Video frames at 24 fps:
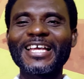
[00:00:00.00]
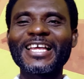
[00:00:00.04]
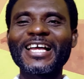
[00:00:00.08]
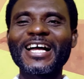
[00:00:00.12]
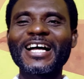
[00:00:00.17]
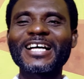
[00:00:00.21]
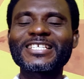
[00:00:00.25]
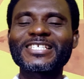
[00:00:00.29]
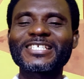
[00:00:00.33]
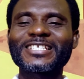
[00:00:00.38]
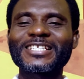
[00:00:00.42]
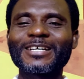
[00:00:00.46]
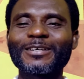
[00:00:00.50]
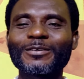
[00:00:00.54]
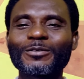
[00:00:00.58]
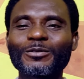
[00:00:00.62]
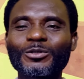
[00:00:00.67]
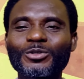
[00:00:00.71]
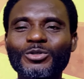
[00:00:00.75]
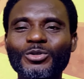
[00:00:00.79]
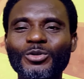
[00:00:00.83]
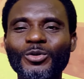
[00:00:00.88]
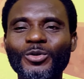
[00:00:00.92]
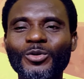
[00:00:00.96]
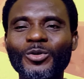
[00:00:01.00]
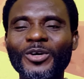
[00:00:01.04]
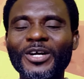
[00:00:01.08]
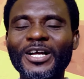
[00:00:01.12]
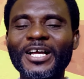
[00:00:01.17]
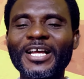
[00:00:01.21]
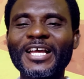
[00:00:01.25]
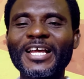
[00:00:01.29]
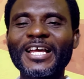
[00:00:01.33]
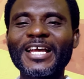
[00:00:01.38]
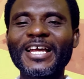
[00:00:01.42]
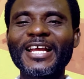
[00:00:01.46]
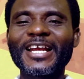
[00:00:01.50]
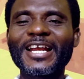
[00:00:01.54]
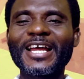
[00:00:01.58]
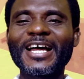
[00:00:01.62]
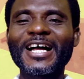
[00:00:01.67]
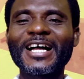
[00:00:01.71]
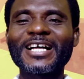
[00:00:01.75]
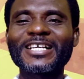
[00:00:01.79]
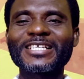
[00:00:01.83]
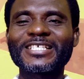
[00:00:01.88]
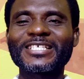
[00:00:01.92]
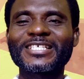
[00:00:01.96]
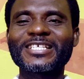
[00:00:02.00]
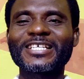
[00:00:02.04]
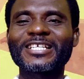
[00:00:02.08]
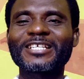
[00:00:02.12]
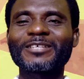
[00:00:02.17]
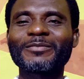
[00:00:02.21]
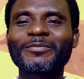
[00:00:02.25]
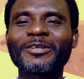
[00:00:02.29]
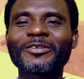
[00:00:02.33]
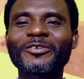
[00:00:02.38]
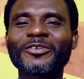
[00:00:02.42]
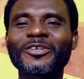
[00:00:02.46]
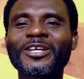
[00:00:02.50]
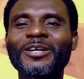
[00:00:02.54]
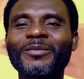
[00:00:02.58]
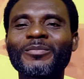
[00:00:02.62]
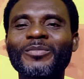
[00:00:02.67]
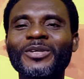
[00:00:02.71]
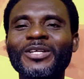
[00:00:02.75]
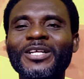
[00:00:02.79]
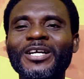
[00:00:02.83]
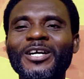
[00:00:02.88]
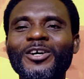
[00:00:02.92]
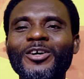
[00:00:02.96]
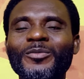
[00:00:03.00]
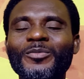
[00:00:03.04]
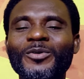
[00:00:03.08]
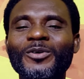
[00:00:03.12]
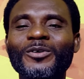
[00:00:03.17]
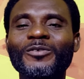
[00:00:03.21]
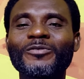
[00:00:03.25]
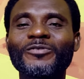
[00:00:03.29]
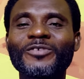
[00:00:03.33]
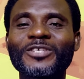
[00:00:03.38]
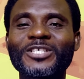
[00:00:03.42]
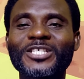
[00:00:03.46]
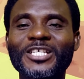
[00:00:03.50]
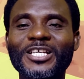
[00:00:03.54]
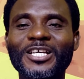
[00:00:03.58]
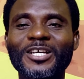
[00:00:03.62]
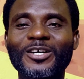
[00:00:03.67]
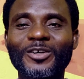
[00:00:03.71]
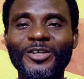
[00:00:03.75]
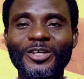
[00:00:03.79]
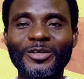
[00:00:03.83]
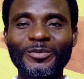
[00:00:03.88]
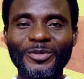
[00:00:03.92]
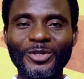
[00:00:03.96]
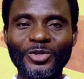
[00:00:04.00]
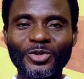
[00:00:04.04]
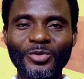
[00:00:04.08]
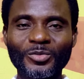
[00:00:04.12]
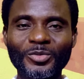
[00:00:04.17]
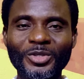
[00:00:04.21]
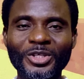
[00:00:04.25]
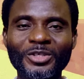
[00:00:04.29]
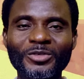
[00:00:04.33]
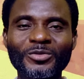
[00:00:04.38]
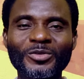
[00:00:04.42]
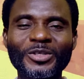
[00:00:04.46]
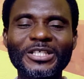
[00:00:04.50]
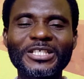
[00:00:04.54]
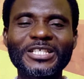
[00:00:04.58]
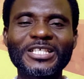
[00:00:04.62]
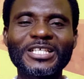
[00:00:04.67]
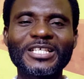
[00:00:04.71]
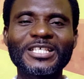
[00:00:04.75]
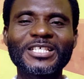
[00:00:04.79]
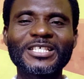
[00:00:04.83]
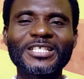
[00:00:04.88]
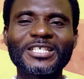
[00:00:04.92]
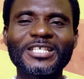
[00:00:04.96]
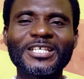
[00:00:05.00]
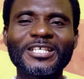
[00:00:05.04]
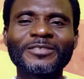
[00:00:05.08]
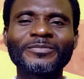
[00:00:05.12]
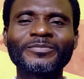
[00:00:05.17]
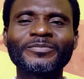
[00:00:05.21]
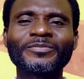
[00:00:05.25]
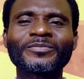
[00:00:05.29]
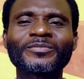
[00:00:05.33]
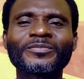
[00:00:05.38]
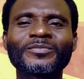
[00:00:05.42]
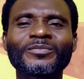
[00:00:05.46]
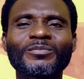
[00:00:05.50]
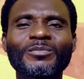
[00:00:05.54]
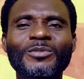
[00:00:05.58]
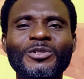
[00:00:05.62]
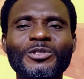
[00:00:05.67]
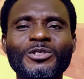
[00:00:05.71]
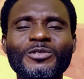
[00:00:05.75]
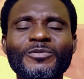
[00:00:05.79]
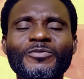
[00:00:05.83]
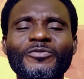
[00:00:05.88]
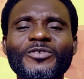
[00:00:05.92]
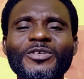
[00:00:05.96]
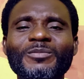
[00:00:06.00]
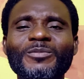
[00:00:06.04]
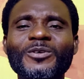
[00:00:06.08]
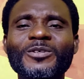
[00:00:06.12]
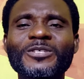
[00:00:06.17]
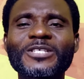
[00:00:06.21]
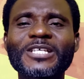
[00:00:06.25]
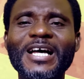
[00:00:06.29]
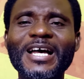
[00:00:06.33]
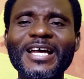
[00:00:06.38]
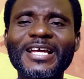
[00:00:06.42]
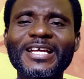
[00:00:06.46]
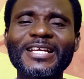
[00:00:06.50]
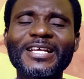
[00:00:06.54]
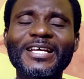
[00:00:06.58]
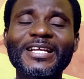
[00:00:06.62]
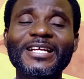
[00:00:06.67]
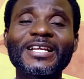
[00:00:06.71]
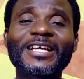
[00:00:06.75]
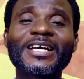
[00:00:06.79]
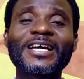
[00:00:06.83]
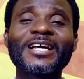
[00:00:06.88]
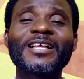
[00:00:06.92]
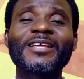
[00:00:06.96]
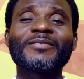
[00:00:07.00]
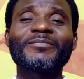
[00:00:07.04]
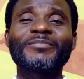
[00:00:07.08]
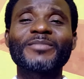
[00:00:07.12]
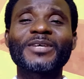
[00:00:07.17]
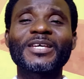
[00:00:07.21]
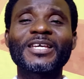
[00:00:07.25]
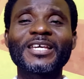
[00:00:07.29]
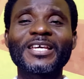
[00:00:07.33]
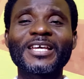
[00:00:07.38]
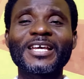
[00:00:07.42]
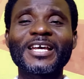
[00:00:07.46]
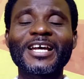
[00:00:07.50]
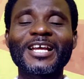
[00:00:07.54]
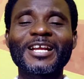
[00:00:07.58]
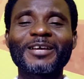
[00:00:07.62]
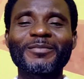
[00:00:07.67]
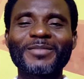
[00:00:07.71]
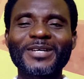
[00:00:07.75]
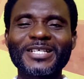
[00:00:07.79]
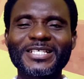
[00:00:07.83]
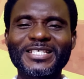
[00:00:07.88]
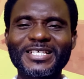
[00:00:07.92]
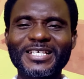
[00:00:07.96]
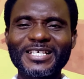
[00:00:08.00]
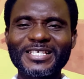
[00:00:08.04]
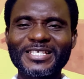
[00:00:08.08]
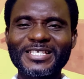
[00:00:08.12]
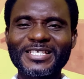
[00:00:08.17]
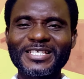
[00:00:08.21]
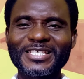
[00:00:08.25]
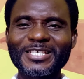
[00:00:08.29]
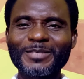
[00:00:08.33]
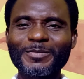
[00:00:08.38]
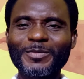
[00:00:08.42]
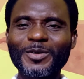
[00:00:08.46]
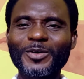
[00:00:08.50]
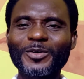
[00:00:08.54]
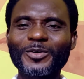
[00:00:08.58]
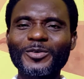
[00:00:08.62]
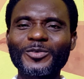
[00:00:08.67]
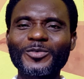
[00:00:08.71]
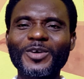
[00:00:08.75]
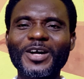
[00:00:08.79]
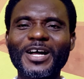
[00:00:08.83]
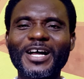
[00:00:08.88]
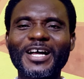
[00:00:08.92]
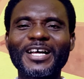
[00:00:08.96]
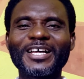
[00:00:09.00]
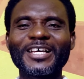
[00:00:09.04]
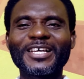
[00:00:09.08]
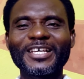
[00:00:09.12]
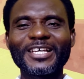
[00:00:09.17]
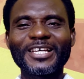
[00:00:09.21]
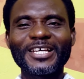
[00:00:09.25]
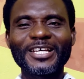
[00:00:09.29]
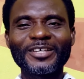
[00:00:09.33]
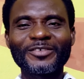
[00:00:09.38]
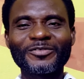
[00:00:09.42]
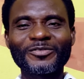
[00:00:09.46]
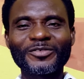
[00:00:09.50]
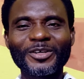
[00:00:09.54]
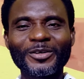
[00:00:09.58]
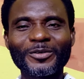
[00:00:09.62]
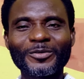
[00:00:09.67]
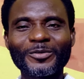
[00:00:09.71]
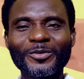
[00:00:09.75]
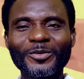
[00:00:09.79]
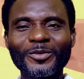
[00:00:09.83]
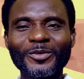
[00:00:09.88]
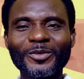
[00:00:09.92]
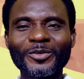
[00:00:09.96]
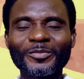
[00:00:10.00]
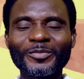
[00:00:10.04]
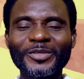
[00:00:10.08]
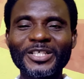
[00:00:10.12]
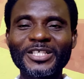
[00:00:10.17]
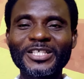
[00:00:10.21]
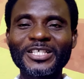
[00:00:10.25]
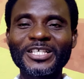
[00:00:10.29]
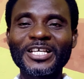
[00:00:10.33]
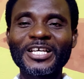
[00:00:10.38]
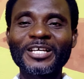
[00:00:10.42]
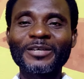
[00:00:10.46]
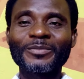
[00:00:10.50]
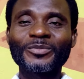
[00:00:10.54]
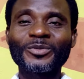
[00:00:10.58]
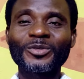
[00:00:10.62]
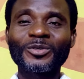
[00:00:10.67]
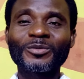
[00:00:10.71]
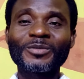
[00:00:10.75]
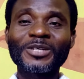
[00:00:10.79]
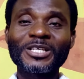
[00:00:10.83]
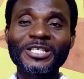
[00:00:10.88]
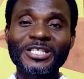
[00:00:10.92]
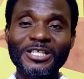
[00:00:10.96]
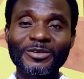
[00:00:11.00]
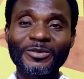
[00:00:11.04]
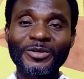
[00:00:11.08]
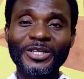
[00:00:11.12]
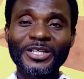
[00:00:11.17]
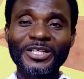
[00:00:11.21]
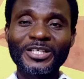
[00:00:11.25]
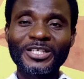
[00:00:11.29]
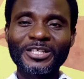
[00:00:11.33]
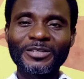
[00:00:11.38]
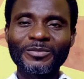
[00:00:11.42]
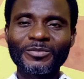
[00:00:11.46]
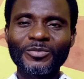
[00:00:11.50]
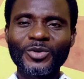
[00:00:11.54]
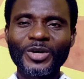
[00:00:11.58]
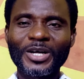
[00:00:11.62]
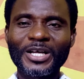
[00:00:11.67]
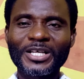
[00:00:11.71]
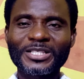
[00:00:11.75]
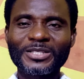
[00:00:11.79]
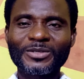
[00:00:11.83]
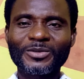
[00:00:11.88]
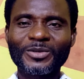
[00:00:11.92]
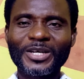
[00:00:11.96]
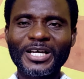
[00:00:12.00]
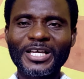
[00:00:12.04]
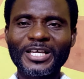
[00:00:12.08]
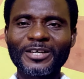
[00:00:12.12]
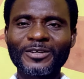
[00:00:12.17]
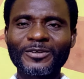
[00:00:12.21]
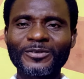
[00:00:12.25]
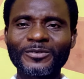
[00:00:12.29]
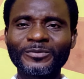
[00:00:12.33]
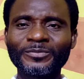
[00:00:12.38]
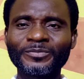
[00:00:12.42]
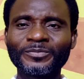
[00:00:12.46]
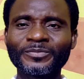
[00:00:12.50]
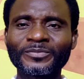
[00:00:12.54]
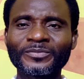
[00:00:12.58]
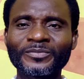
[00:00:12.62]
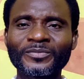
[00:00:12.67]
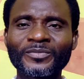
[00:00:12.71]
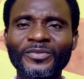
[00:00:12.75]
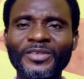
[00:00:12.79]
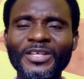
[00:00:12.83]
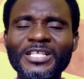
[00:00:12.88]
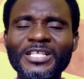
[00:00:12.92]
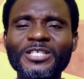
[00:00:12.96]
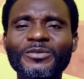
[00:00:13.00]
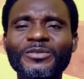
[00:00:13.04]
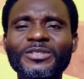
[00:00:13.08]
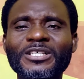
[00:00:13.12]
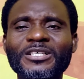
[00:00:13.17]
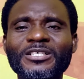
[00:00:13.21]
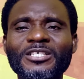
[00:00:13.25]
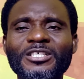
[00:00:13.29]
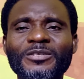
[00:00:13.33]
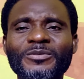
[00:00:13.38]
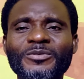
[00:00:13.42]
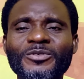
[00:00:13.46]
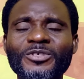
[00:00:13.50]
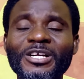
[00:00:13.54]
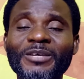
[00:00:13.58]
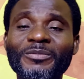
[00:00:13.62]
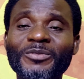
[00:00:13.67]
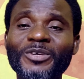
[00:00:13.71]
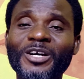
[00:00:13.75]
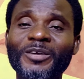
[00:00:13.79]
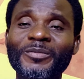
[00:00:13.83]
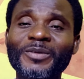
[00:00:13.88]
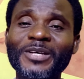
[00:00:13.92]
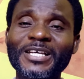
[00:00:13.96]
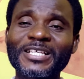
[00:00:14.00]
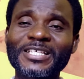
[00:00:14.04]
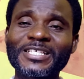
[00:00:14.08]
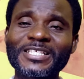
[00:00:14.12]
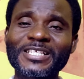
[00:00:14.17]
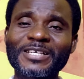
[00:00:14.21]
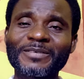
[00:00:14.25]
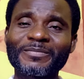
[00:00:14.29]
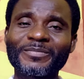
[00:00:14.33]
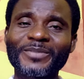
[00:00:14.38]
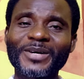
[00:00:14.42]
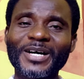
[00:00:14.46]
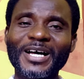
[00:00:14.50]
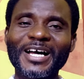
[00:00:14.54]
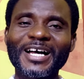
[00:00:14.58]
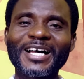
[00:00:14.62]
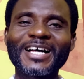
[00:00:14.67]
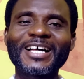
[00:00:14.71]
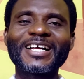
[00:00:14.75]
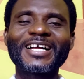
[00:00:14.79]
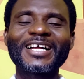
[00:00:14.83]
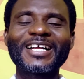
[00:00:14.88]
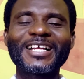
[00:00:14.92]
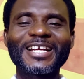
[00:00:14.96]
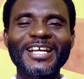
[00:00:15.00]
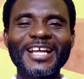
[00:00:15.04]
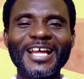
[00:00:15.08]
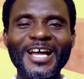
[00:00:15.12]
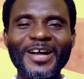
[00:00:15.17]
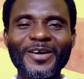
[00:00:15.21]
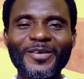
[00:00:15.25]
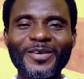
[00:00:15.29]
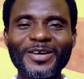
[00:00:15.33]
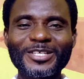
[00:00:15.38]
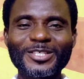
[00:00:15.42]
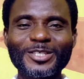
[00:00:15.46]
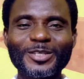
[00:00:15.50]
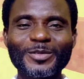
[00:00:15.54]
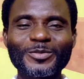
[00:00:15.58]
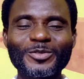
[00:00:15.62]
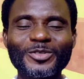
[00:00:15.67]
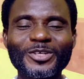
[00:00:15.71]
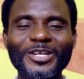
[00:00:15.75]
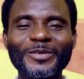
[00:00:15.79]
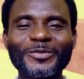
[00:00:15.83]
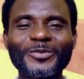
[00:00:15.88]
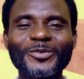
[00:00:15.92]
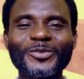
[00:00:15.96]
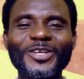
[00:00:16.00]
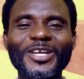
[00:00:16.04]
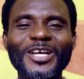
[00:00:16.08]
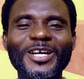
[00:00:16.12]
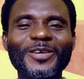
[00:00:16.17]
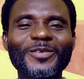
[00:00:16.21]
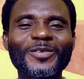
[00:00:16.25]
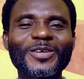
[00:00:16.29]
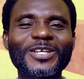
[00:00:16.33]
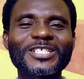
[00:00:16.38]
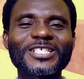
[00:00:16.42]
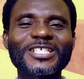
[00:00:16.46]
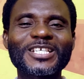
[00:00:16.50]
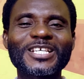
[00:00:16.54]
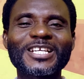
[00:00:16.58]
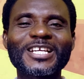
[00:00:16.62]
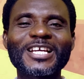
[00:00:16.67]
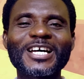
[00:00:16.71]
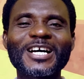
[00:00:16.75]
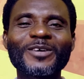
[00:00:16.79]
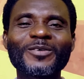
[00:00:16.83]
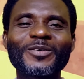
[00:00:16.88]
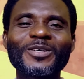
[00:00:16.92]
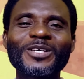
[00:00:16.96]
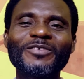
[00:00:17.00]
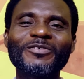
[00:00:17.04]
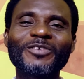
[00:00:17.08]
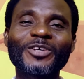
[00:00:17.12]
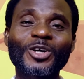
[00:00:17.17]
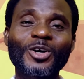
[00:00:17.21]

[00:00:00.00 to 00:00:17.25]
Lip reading: e ya se dan kuto e na se se ye de ma twedam ponyankopon fu se onam no mi enu adi ne yie mosom fu mozaidan me ena matana se sema hodwa e twego me di e promesere wani di mu a se o ka ye ho na se wunya subscribe ya ba ye ntempa Now I subscribe you and watch it now.